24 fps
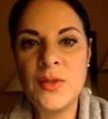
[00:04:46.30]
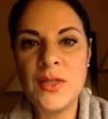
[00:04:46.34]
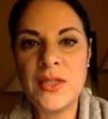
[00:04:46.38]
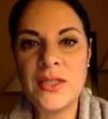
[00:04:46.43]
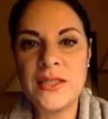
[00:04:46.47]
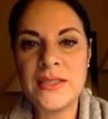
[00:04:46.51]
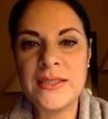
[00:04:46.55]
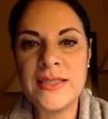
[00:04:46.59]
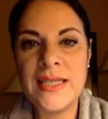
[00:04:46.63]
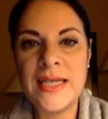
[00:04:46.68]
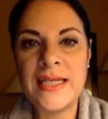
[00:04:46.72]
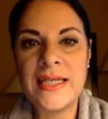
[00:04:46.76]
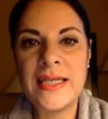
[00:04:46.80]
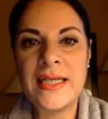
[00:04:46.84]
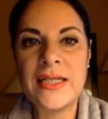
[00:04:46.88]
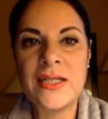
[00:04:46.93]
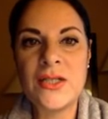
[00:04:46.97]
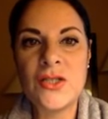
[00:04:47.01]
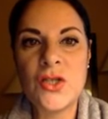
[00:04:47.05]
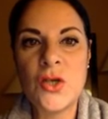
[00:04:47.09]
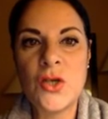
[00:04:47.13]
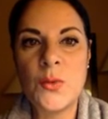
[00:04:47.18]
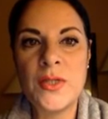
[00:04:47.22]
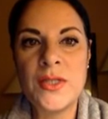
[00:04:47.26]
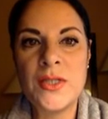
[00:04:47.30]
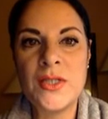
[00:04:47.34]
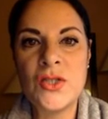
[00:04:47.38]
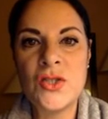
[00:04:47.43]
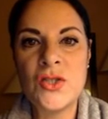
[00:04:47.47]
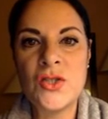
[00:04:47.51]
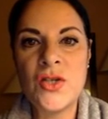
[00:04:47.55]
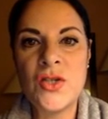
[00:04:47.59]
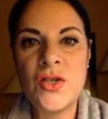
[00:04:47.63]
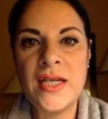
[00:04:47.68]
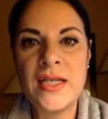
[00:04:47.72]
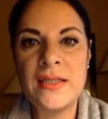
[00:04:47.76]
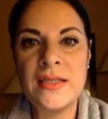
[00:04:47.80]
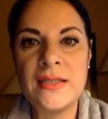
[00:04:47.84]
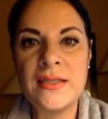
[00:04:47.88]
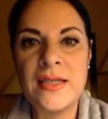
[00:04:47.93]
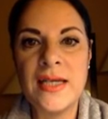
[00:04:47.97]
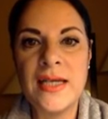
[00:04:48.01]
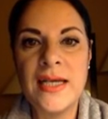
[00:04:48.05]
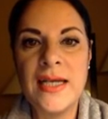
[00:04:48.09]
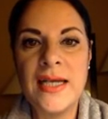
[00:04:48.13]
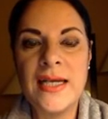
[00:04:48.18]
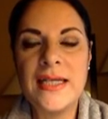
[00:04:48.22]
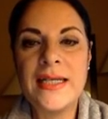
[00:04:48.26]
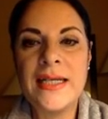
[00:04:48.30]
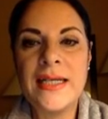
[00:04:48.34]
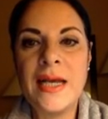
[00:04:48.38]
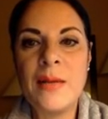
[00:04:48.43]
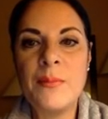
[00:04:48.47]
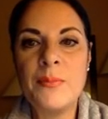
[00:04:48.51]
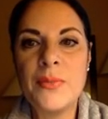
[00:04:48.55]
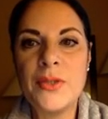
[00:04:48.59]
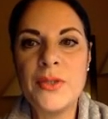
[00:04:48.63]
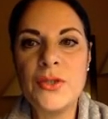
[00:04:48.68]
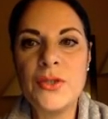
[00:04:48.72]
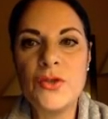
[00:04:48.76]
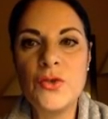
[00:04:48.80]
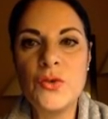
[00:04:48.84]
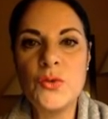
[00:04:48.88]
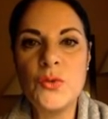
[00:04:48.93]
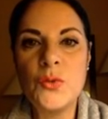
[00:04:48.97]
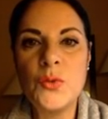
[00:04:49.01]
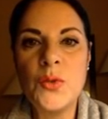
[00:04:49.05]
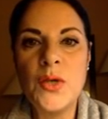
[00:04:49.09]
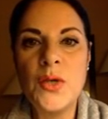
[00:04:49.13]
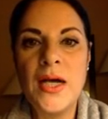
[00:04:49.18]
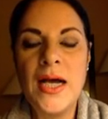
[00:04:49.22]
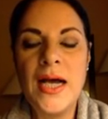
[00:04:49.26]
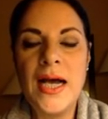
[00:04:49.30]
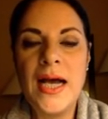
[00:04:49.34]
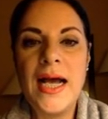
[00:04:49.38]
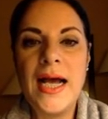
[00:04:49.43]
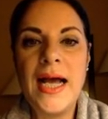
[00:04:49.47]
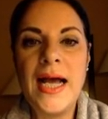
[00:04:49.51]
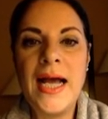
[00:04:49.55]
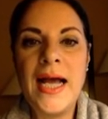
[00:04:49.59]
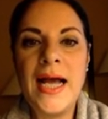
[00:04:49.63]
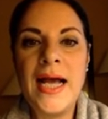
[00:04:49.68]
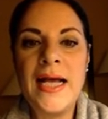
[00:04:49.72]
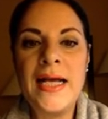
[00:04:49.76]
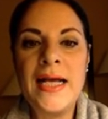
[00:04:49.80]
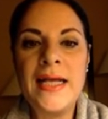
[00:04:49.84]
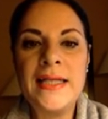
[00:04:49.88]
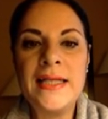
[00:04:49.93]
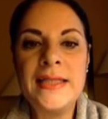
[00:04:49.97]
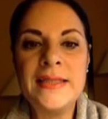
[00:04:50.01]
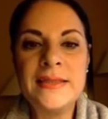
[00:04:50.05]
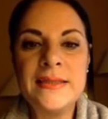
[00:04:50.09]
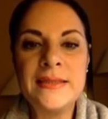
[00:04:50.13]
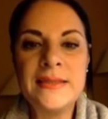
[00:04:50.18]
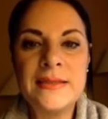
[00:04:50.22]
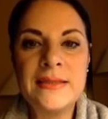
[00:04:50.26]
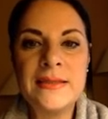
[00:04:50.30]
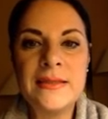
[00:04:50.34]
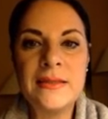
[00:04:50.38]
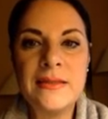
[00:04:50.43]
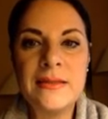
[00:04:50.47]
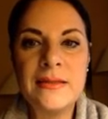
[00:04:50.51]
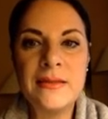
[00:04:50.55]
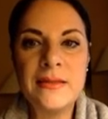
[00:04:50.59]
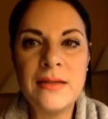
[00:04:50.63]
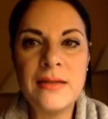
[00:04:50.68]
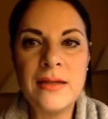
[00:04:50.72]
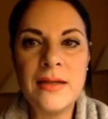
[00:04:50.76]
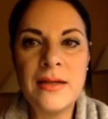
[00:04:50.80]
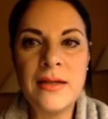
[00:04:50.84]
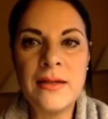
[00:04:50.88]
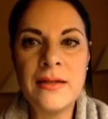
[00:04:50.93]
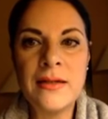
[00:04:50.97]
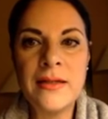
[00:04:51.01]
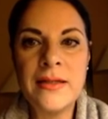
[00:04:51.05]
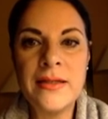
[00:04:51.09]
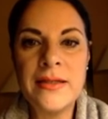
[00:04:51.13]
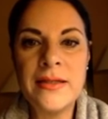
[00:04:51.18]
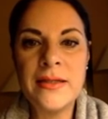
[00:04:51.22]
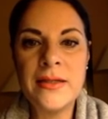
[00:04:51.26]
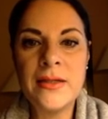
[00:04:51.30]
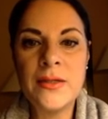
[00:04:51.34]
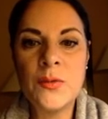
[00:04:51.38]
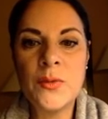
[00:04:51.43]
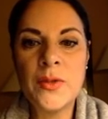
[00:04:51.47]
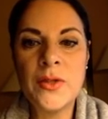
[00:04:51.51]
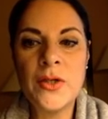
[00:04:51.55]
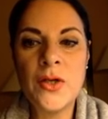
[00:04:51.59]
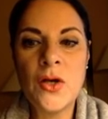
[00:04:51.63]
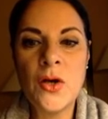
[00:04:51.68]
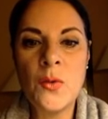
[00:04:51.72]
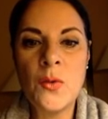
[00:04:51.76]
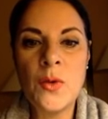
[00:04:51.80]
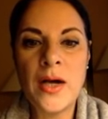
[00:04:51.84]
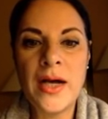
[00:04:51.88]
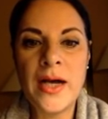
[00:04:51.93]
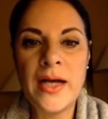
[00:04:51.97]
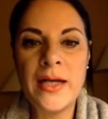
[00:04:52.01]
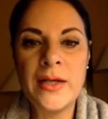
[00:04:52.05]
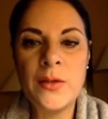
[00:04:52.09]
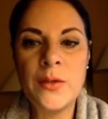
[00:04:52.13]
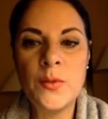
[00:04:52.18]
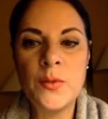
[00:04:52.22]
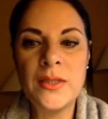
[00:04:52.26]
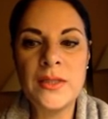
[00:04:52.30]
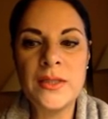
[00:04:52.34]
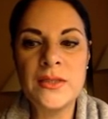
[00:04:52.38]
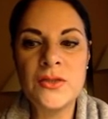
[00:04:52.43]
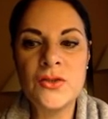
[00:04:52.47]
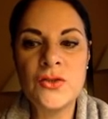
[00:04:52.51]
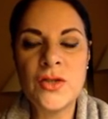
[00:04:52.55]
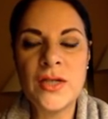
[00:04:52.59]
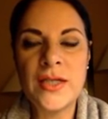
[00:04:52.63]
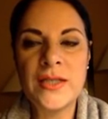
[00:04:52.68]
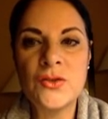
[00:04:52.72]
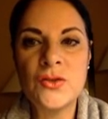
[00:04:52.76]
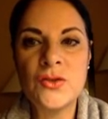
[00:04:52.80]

we are taking. So it's trade number 2. And here we go. I will try